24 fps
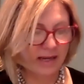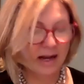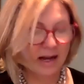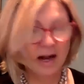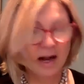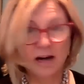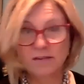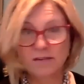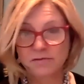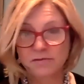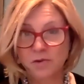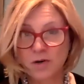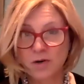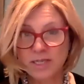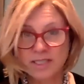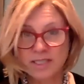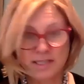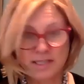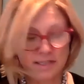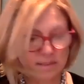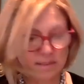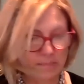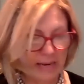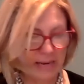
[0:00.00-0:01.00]
Our
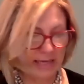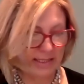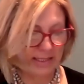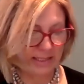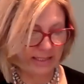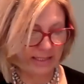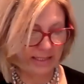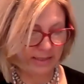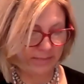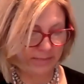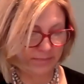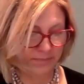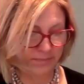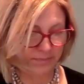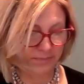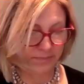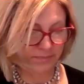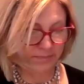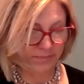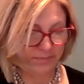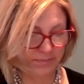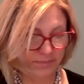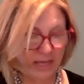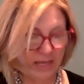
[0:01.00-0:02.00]
voices matter.
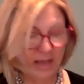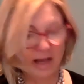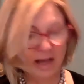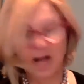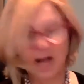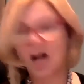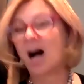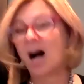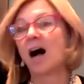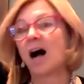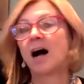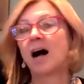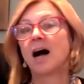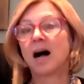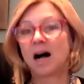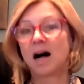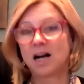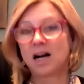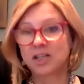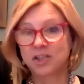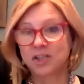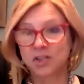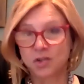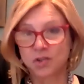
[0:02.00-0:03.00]

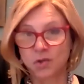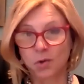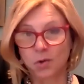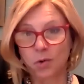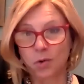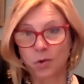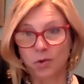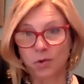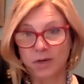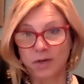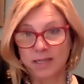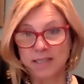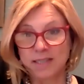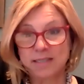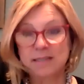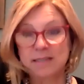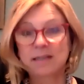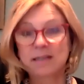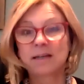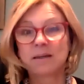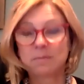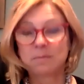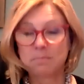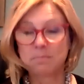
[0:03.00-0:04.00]
Our stories
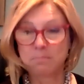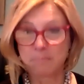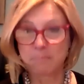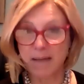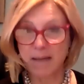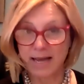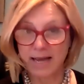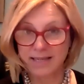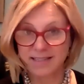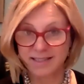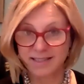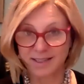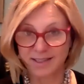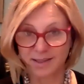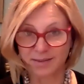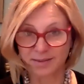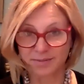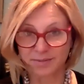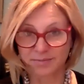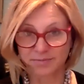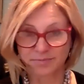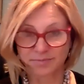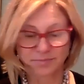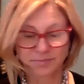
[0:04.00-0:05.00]
matter.
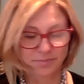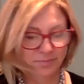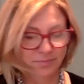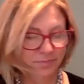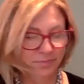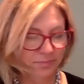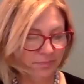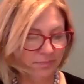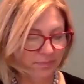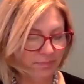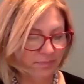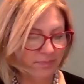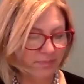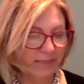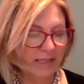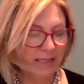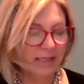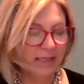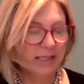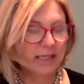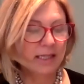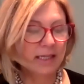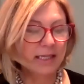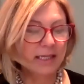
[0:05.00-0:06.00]

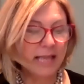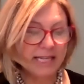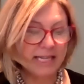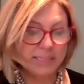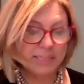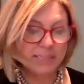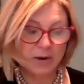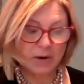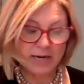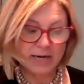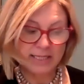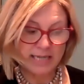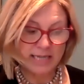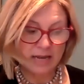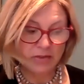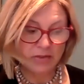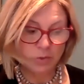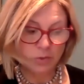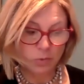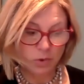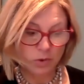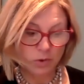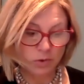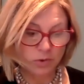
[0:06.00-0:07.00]
Let's break down the
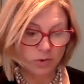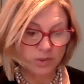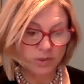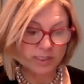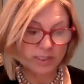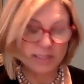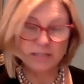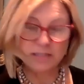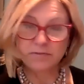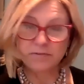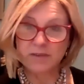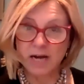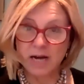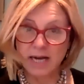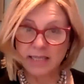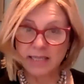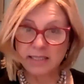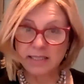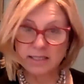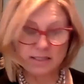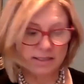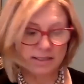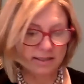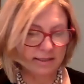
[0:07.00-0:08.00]
walls that divide
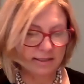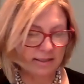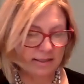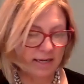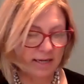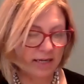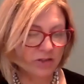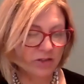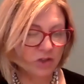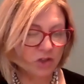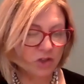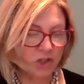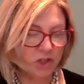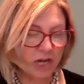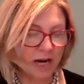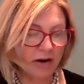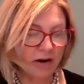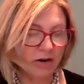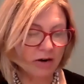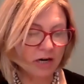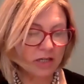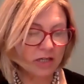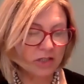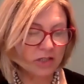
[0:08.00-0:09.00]
us and
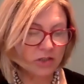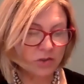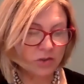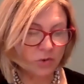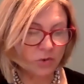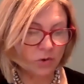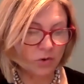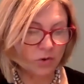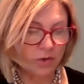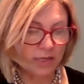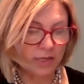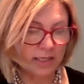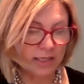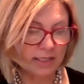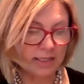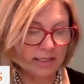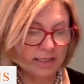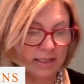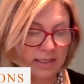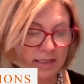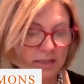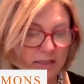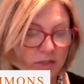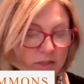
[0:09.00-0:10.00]
share our
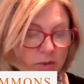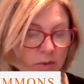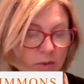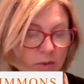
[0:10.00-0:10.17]
stories to